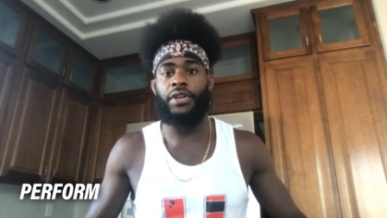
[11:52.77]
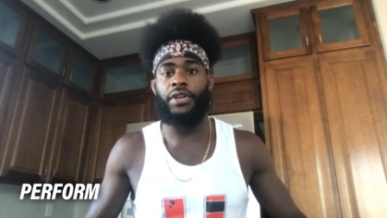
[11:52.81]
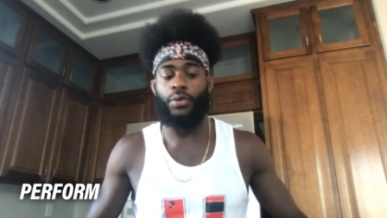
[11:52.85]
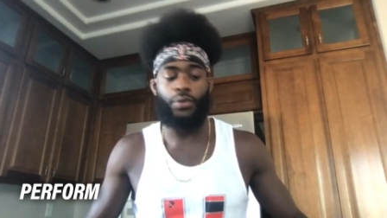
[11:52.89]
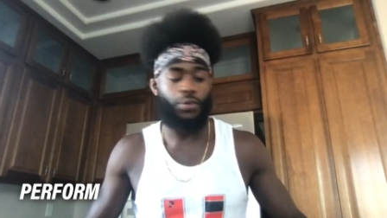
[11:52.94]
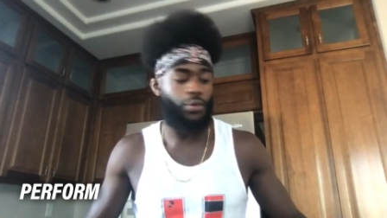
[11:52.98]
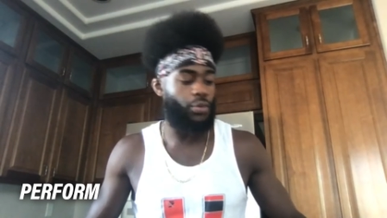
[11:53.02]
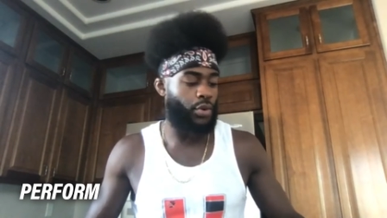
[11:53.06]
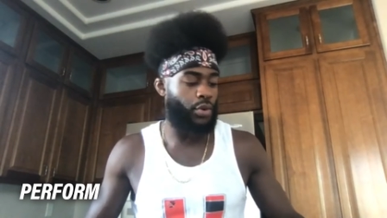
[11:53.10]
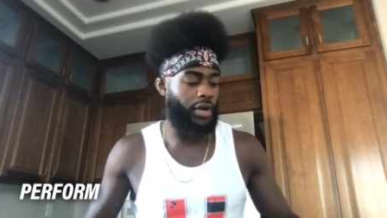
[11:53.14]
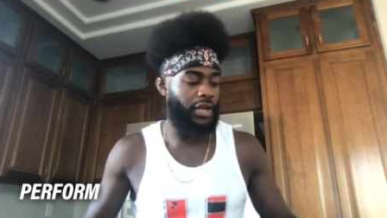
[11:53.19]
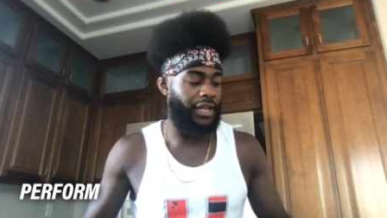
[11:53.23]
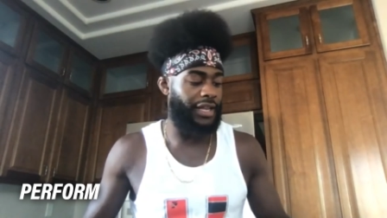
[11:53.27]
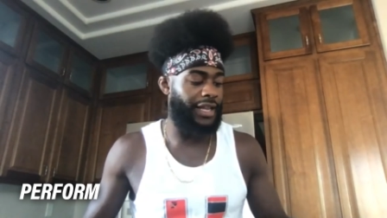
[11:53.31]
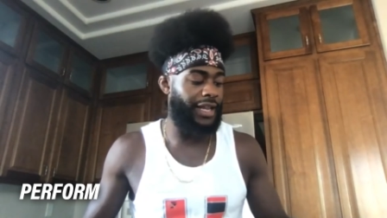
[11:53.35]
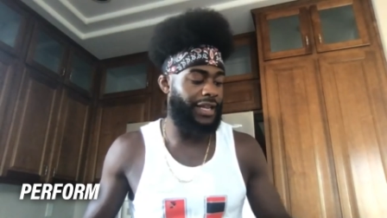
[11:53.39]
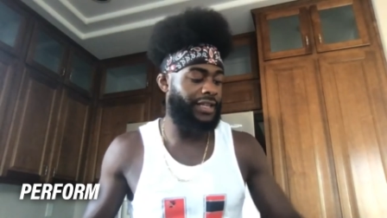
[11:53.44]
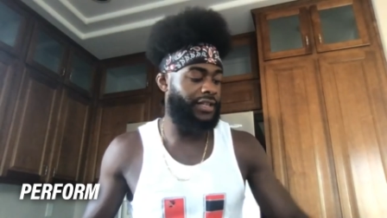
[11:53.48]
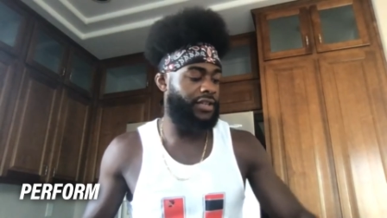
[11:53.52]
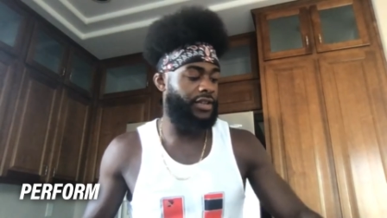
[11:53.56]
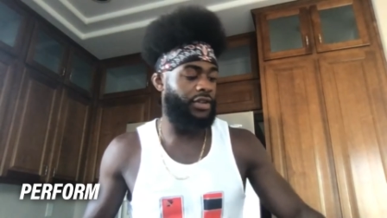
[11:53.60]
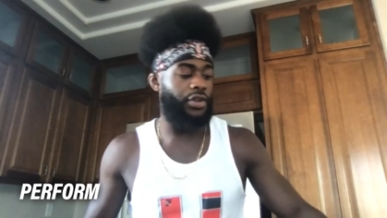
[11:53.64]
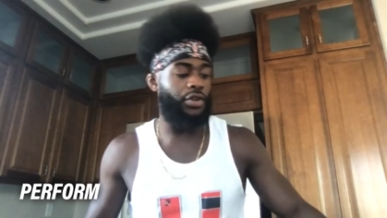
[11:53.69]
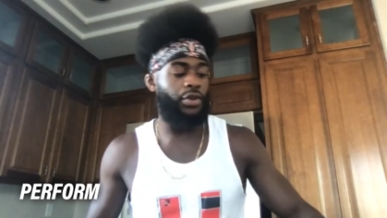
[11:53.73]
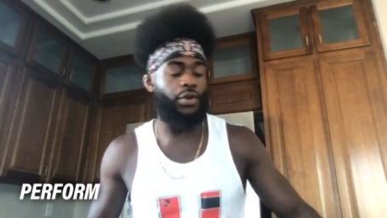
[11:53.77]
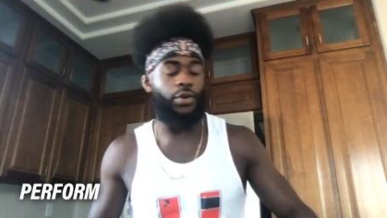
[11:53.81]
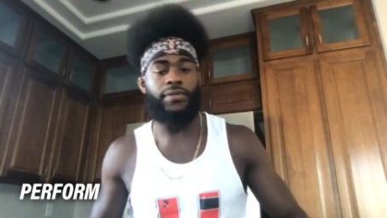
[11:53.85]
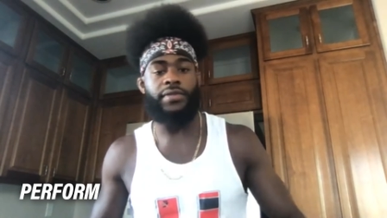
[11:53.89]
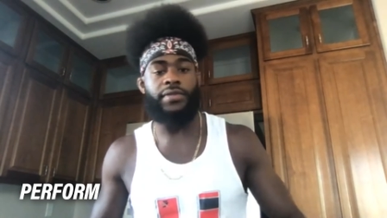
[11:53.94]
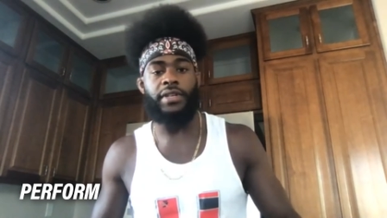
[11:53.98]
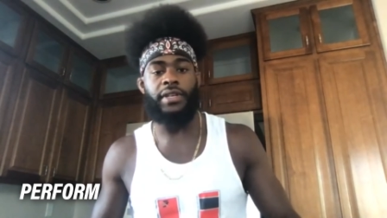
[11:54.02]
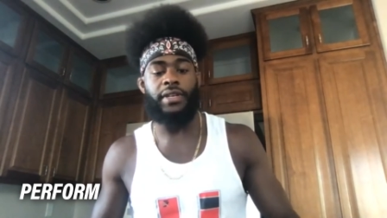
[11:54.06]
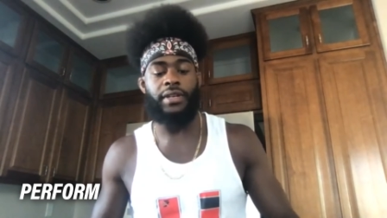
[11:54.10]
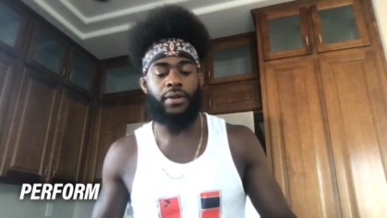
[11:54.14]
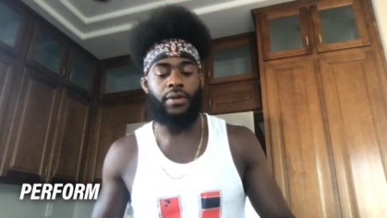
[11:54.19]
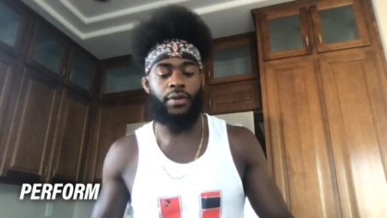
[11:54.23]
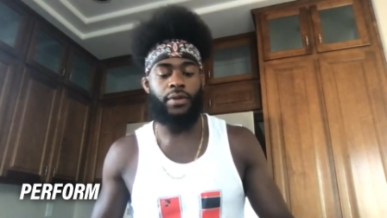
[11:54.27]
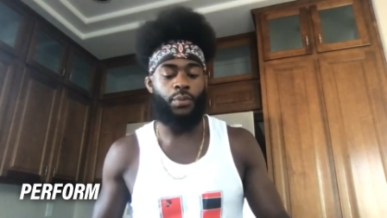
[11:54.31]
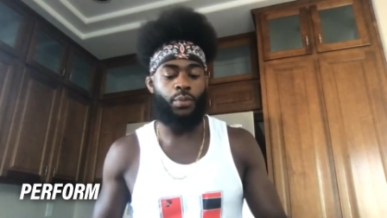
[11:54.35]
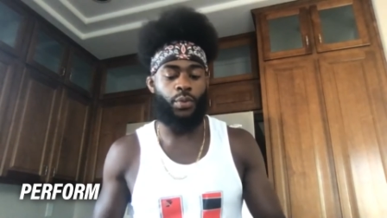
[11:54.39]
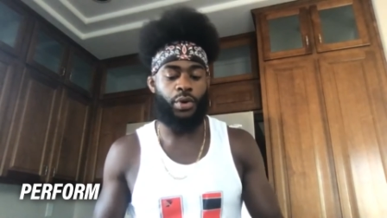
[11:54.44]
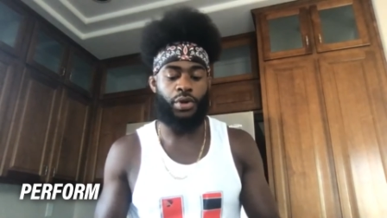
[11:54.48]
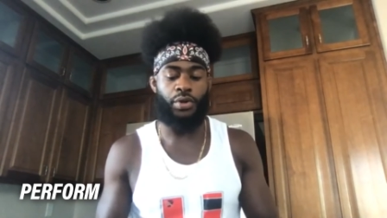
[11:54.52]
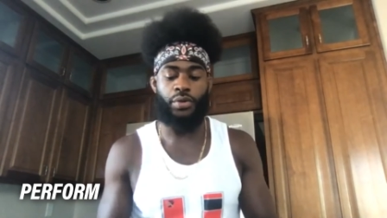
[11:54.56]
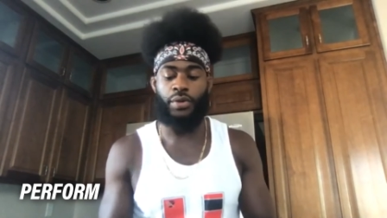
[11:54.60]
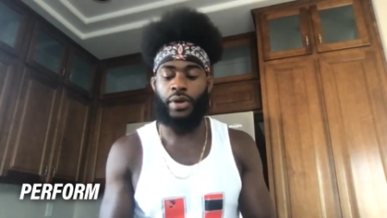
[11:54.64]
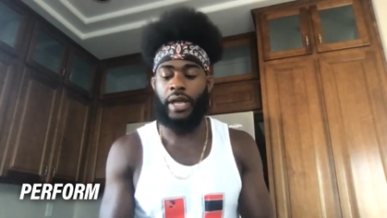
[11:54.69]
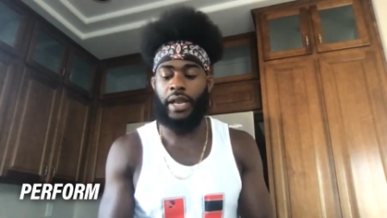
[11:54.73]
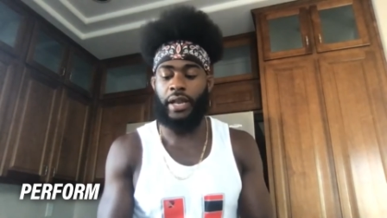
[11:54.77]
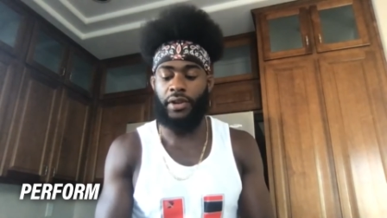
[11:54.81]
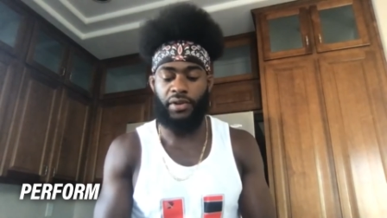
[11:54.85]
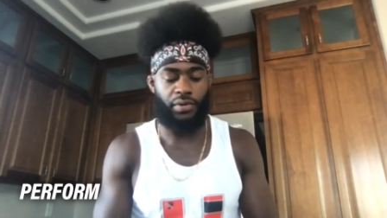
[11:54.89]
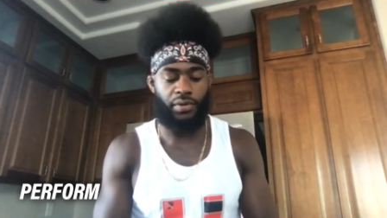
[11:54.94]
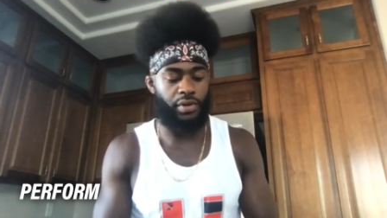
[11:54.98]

or you want to get to the UFC, what do you got to do?